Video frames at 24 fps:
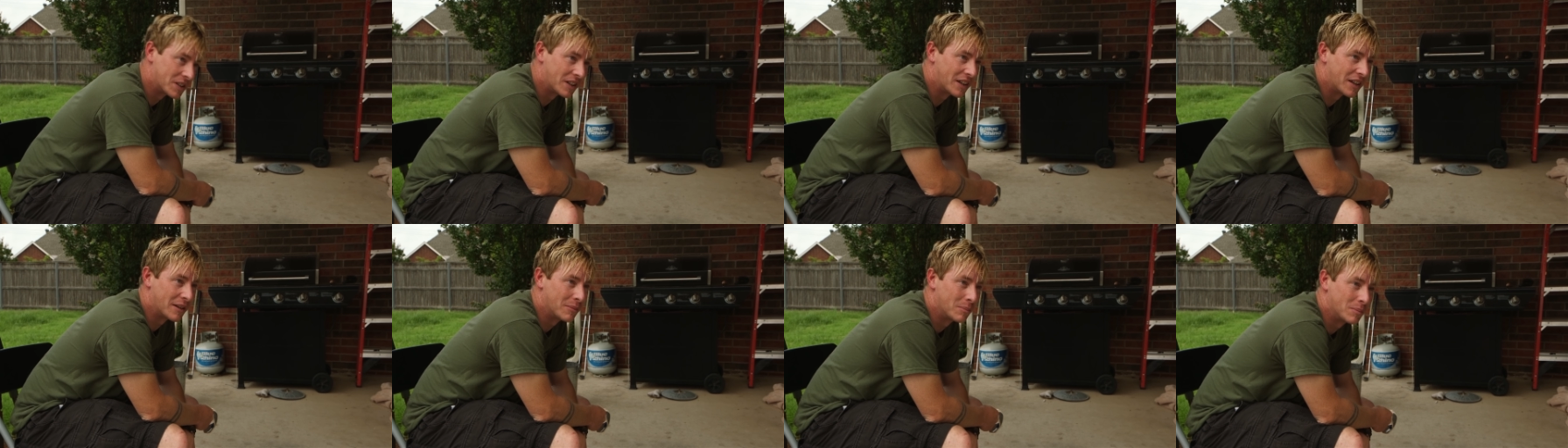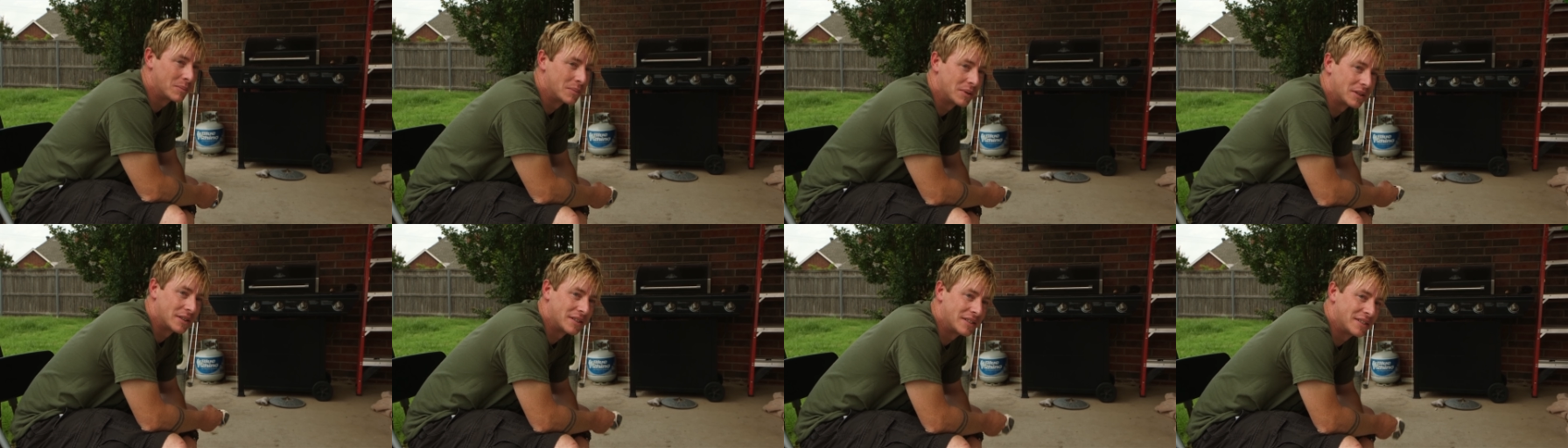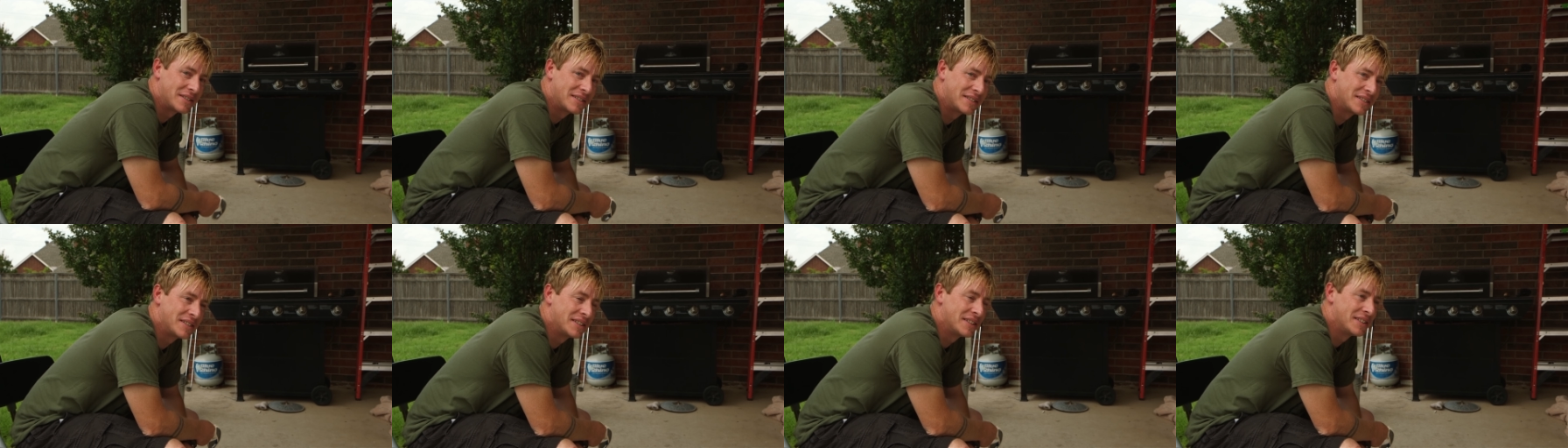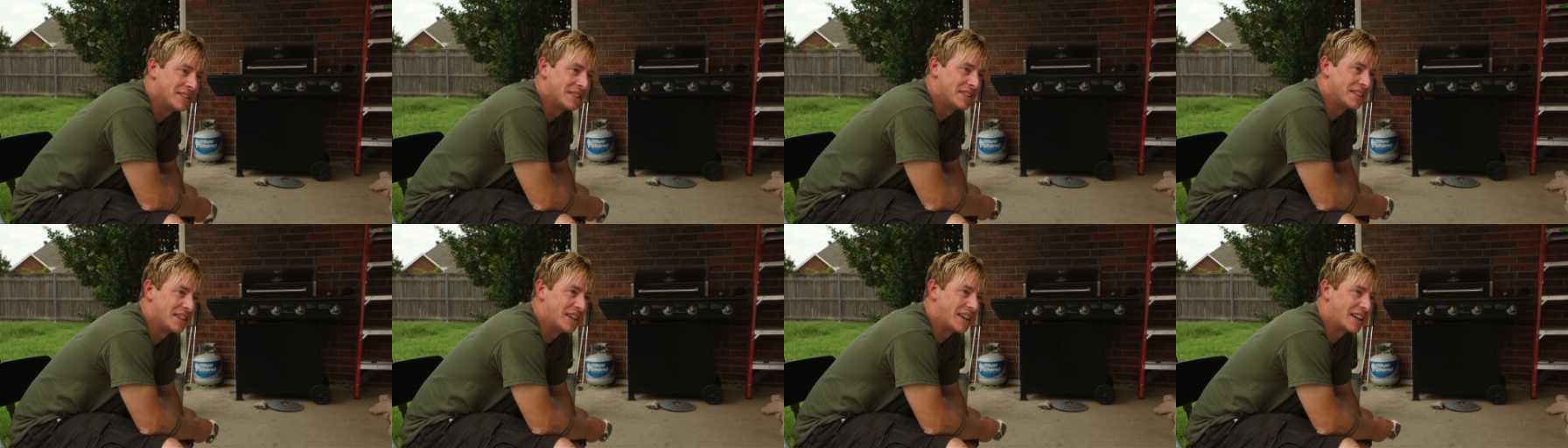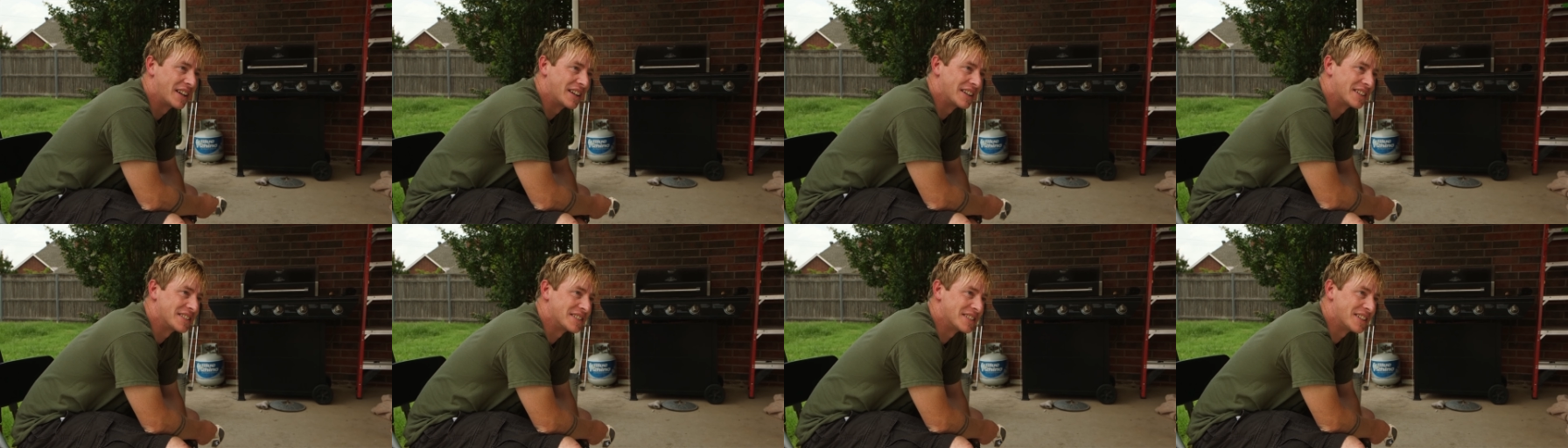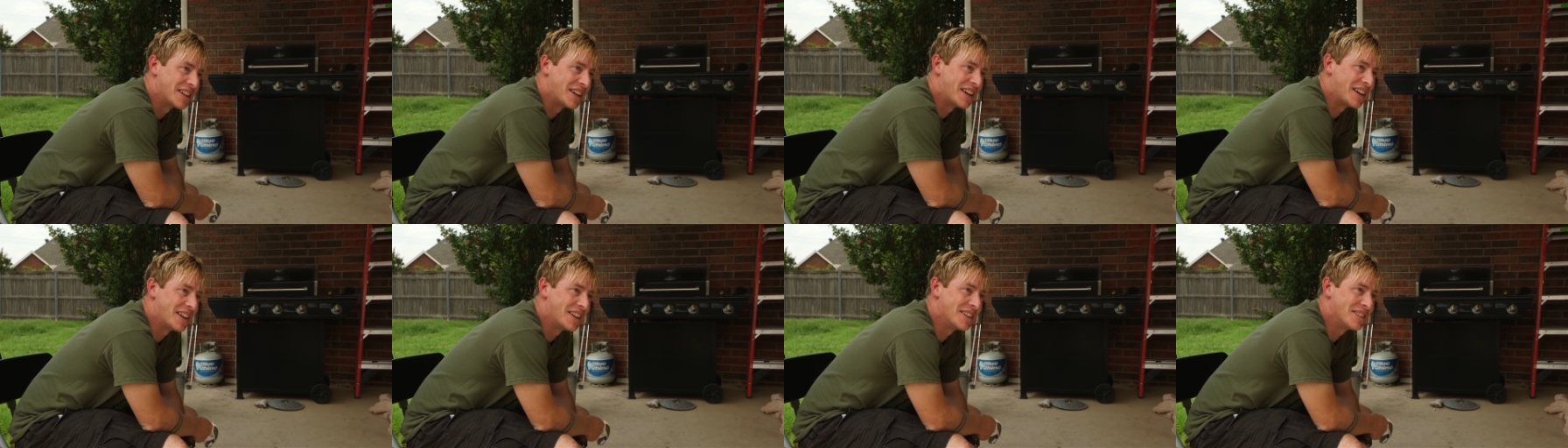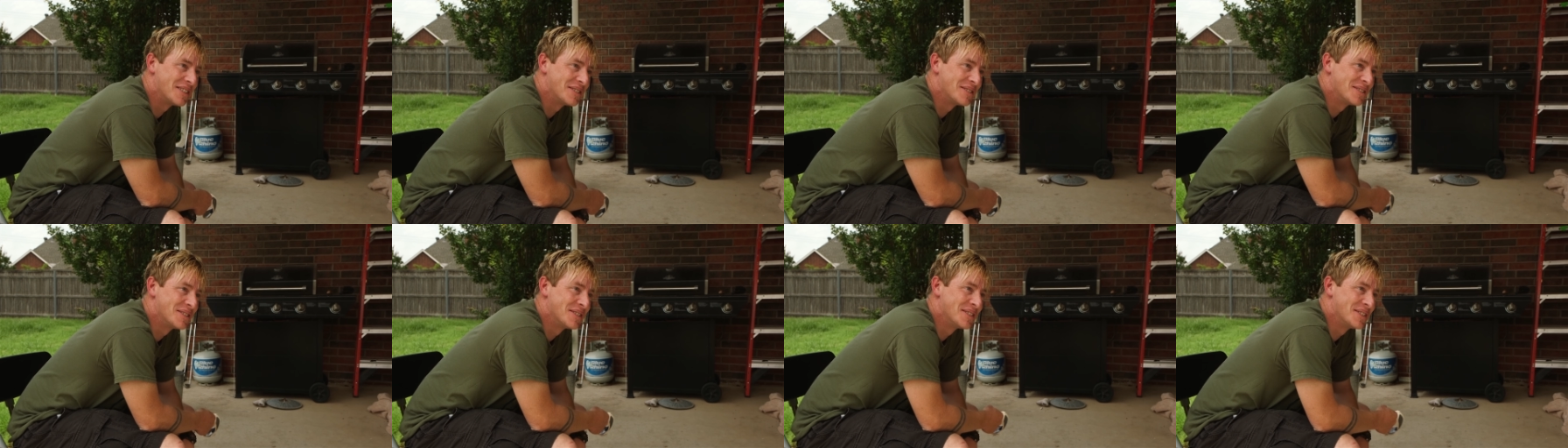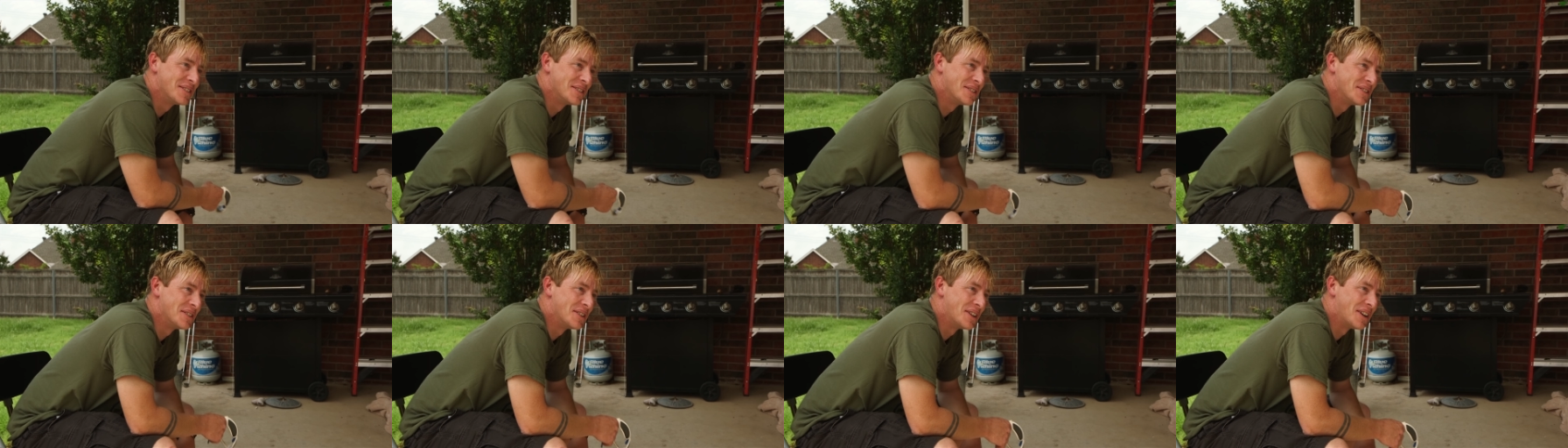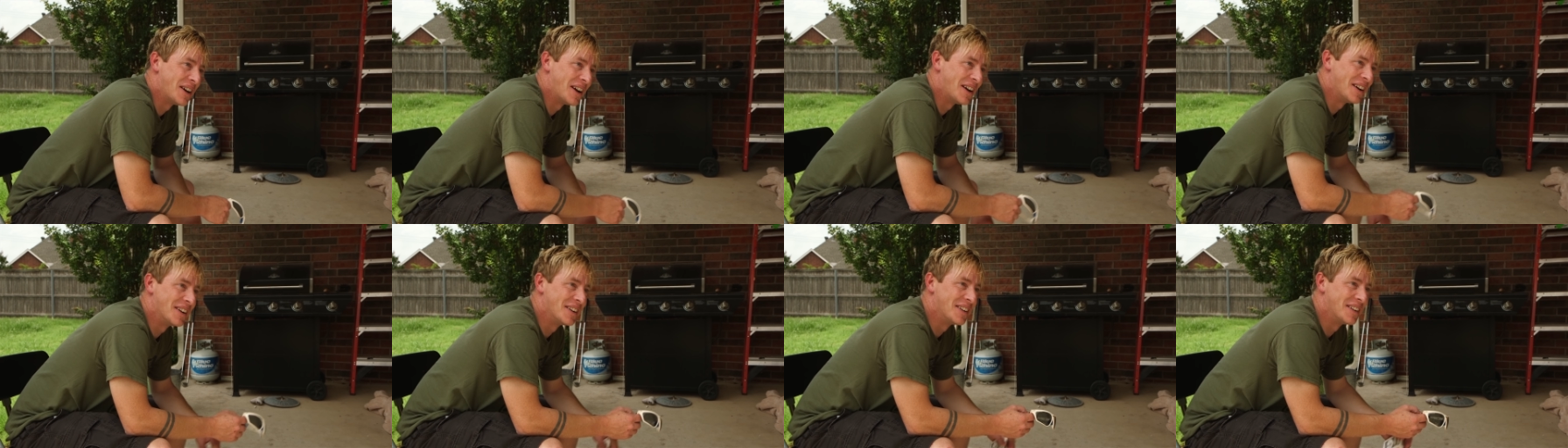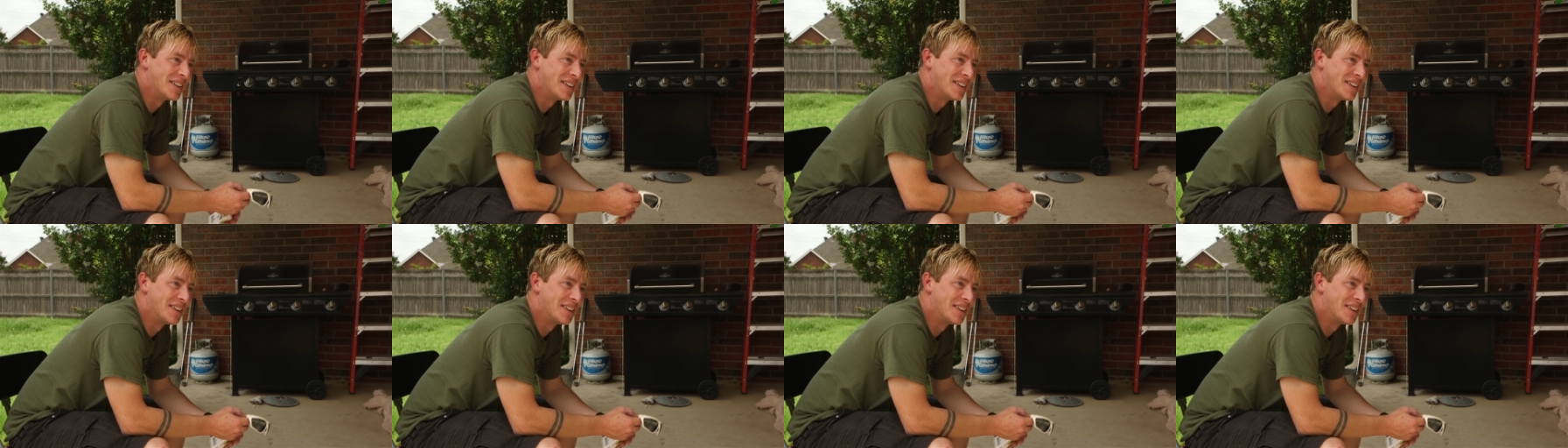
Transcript: time, but I guess not. You know, you